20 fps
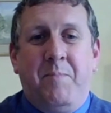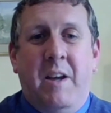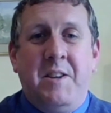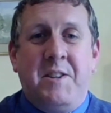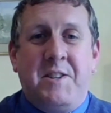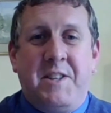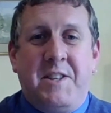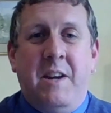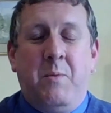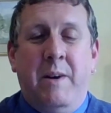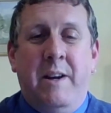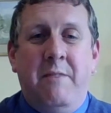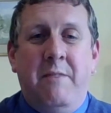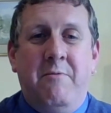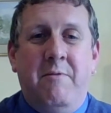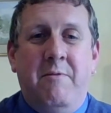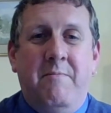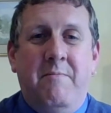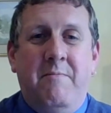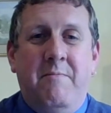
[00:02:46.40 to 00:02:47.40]
instead
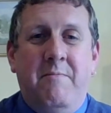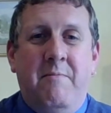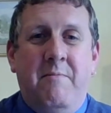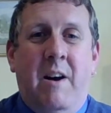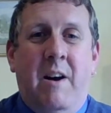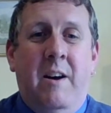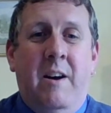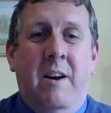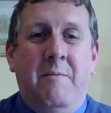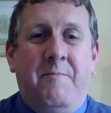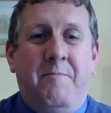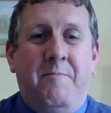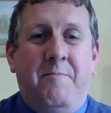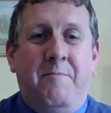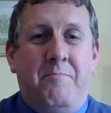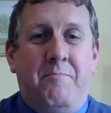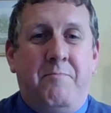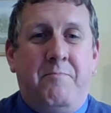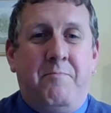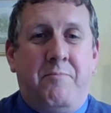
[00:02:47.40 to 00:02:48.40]
I
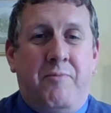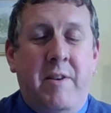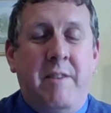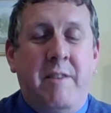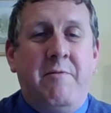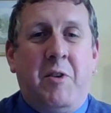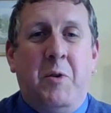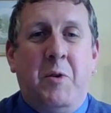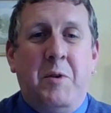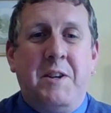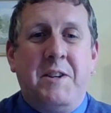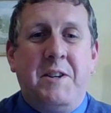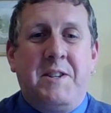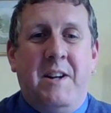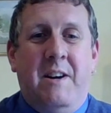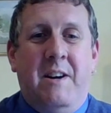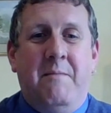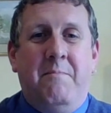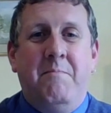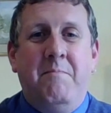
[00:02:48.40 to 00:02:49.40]
pre-recorded
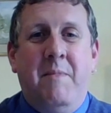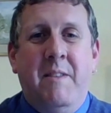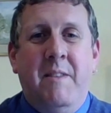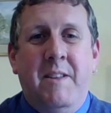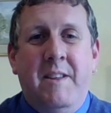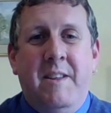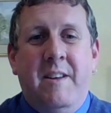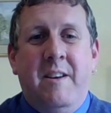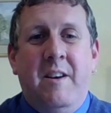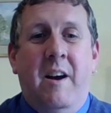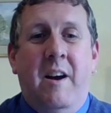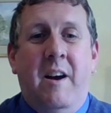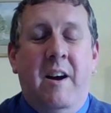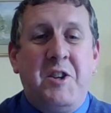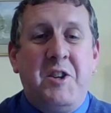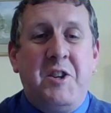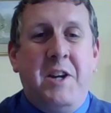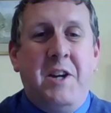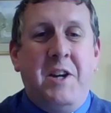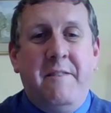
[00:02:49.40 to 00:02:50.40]
some
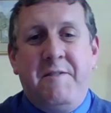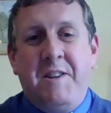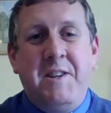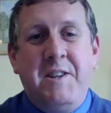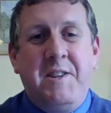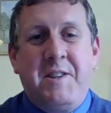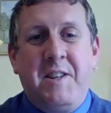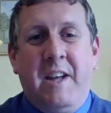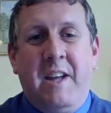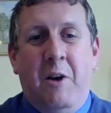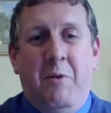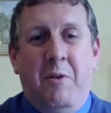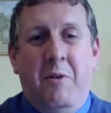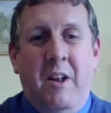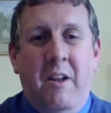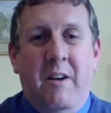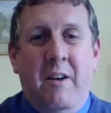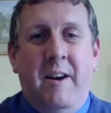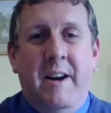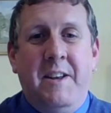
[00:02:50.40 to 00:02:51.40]
services to go
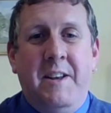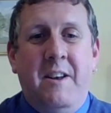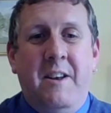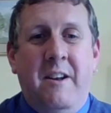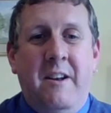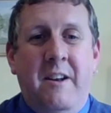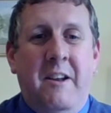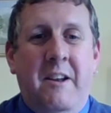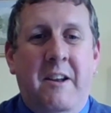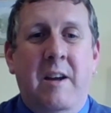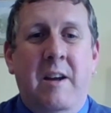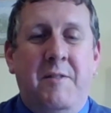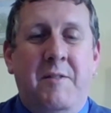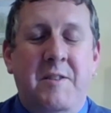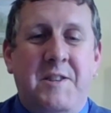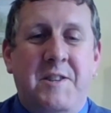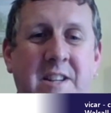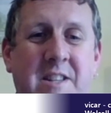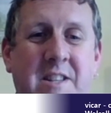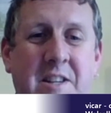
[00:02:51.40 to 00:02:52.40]
online live at
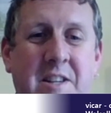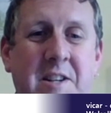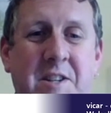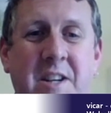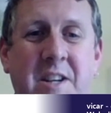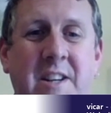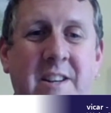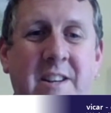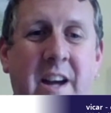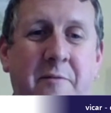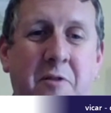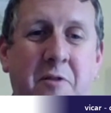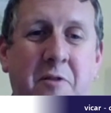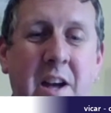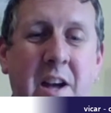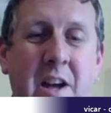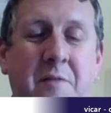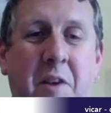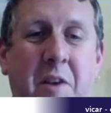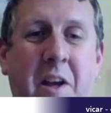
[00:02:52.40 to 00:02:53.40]
6:30 every
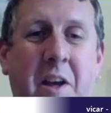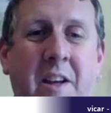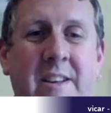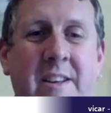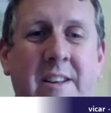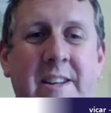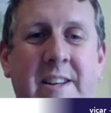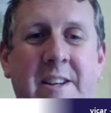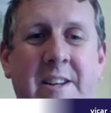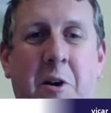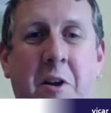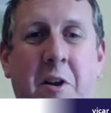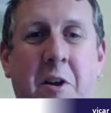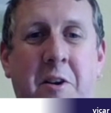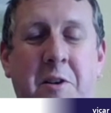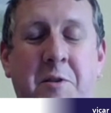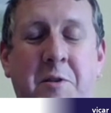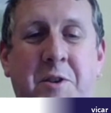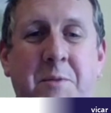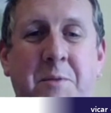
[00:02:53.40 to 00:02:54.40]
evening on our
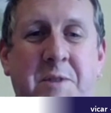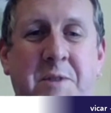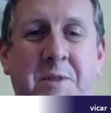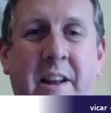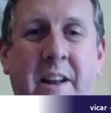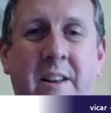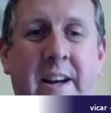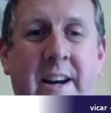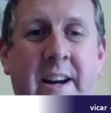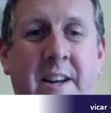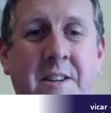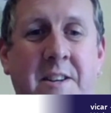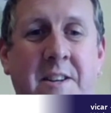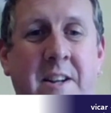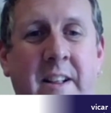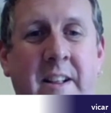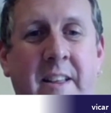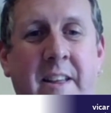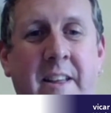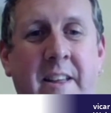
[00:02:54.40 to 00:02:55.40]
YouTube channel, and
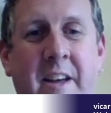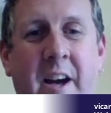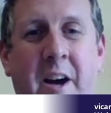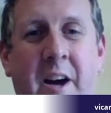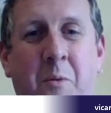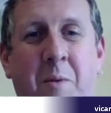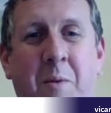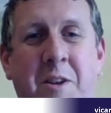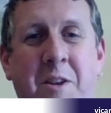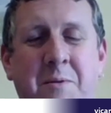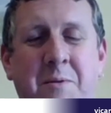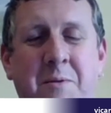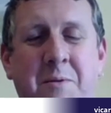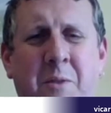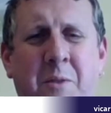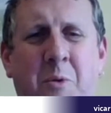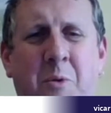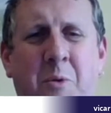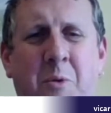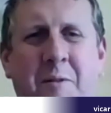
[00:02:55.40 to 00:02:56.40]
we're doing the
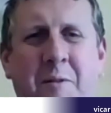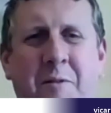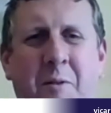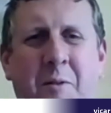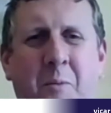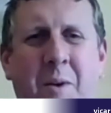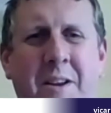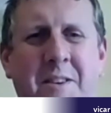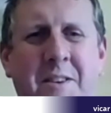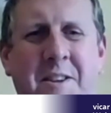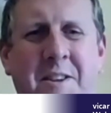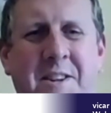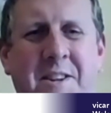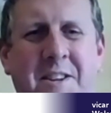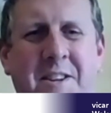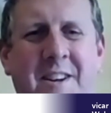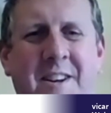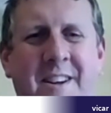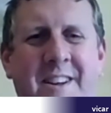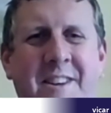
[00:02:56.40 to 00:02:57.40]
walk of witness in
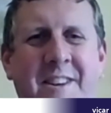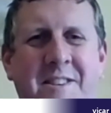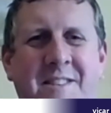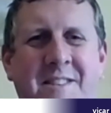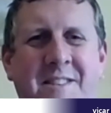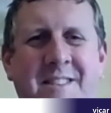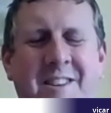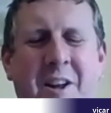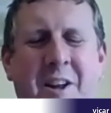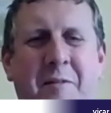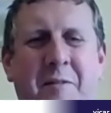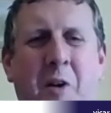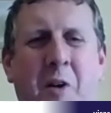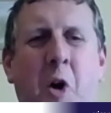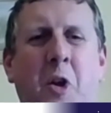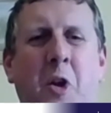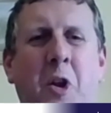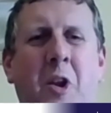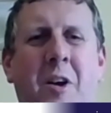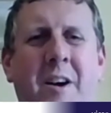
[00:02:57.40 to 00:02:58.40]
a kind of
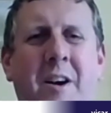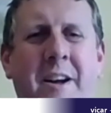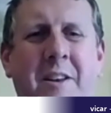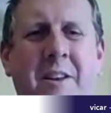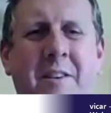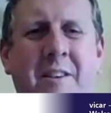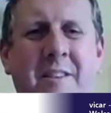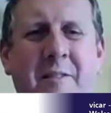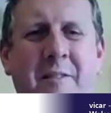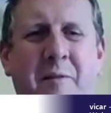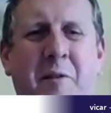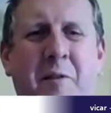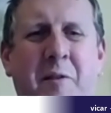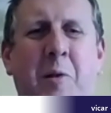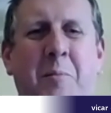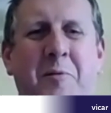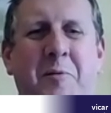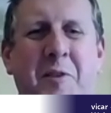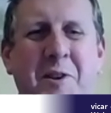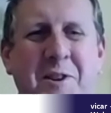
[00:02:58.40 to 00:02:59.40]
online
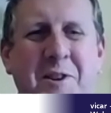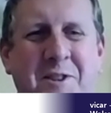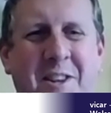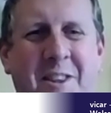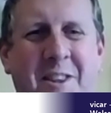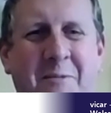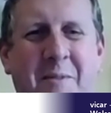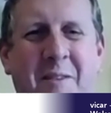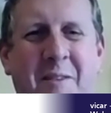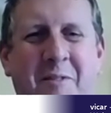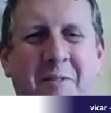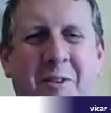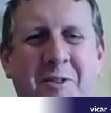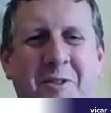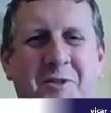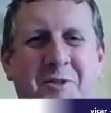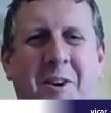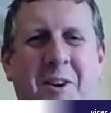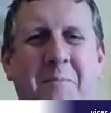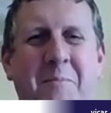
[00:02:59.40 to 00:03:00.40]
film version that we've not
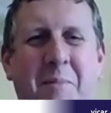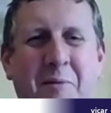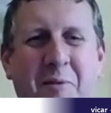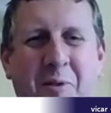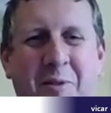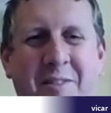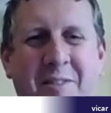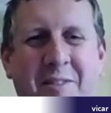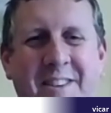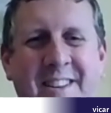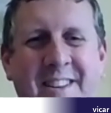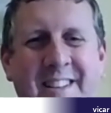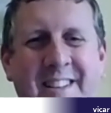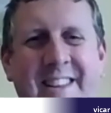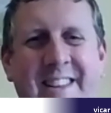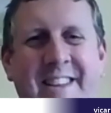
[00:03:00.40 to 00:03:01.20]
tried before, and